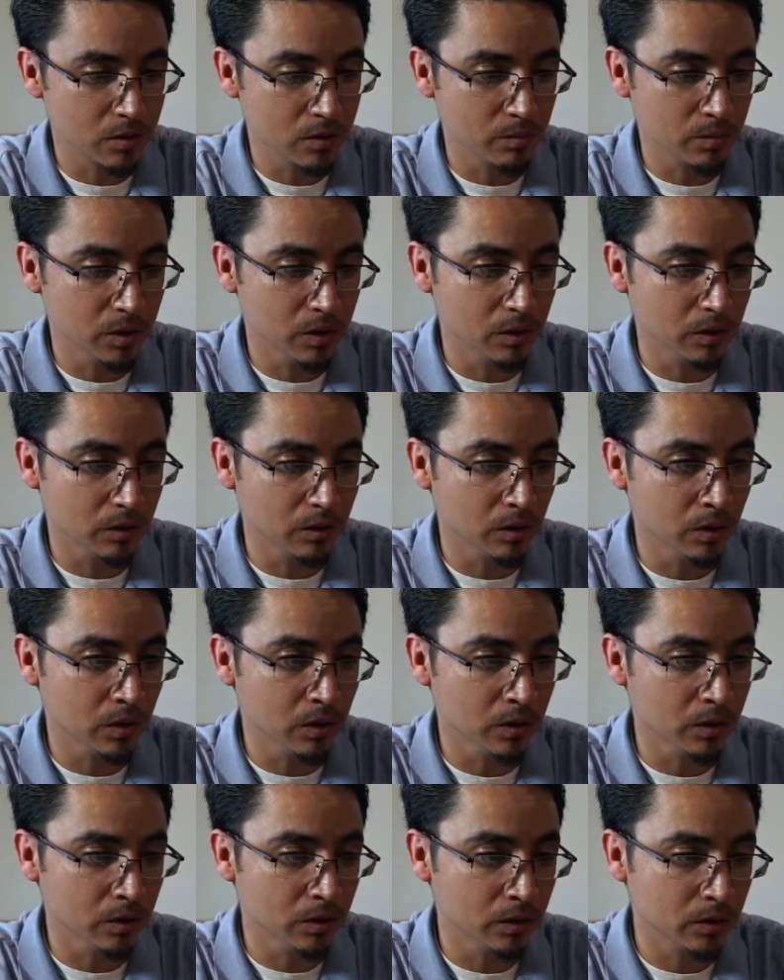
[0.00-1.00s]
to be
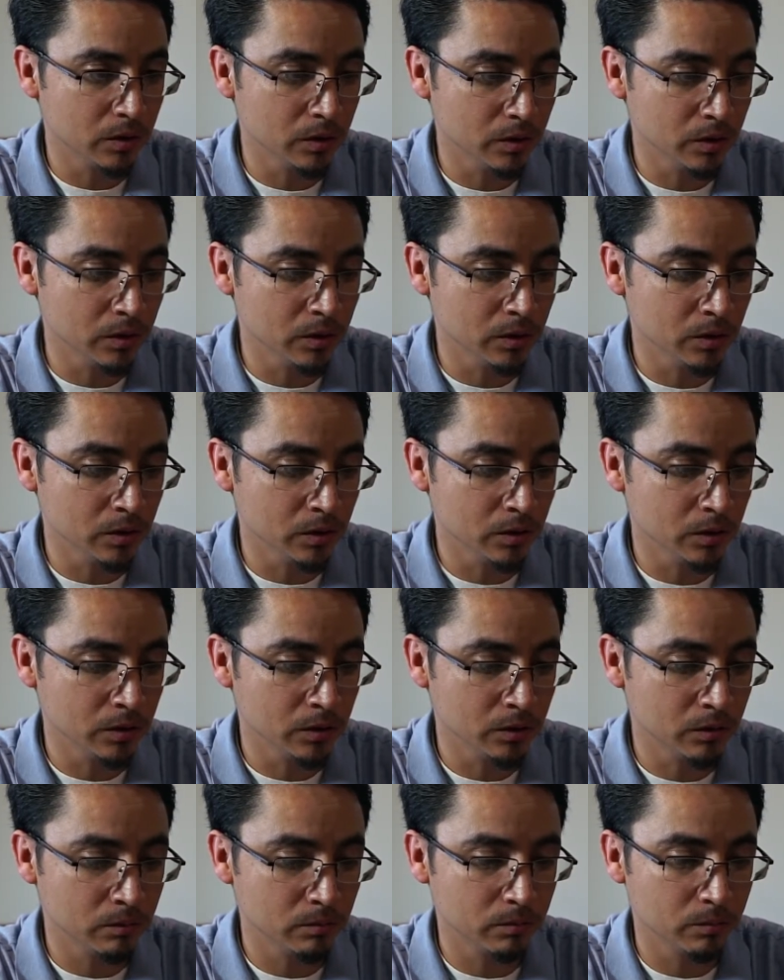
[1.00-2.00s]
like a
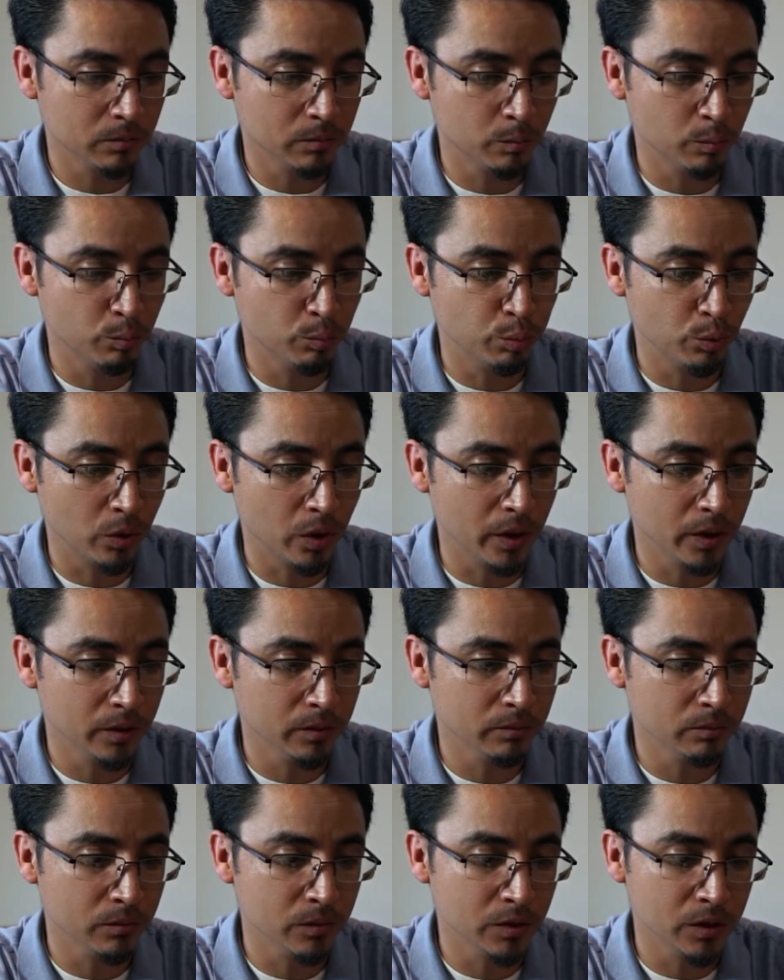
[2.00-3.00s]
bright
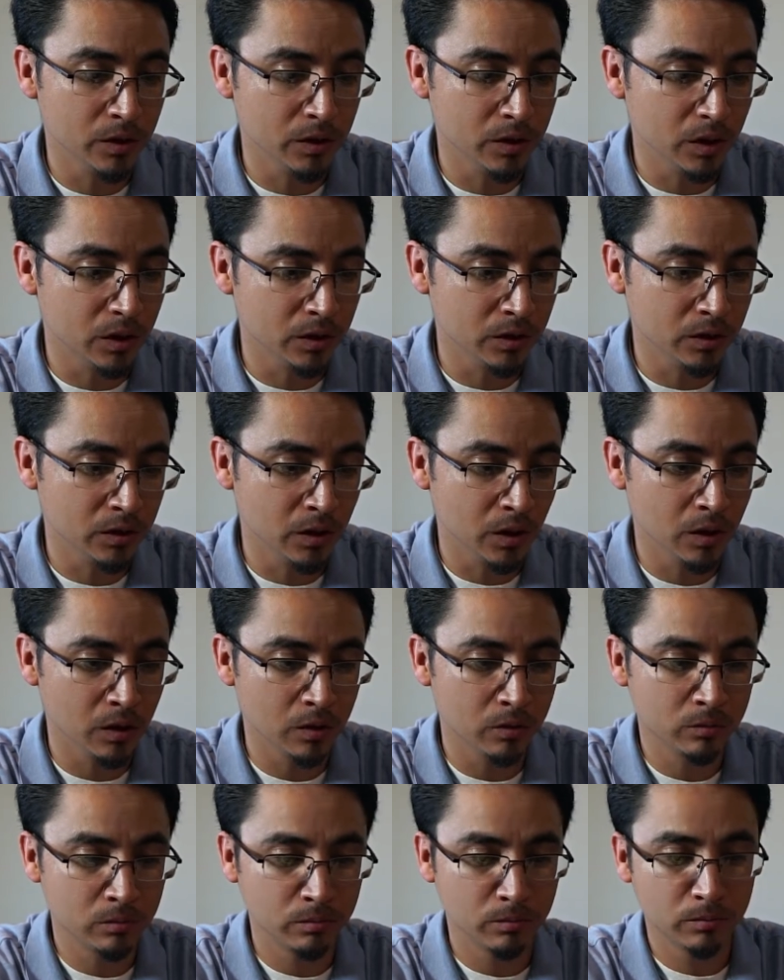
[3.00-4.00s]
neon
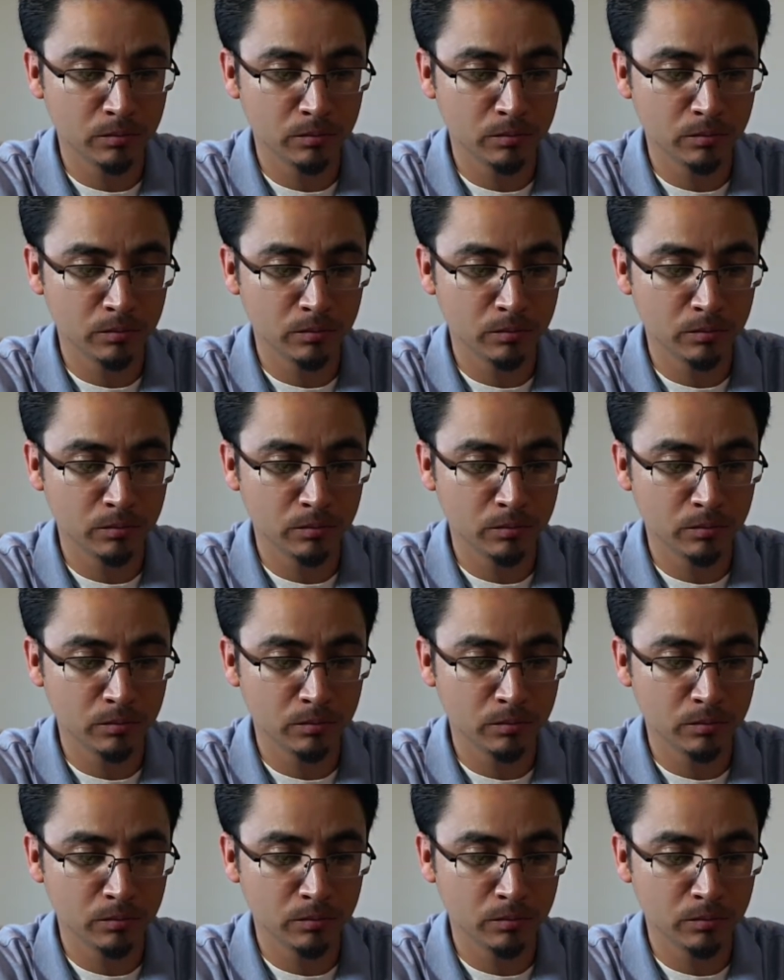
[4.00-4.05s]
yellow.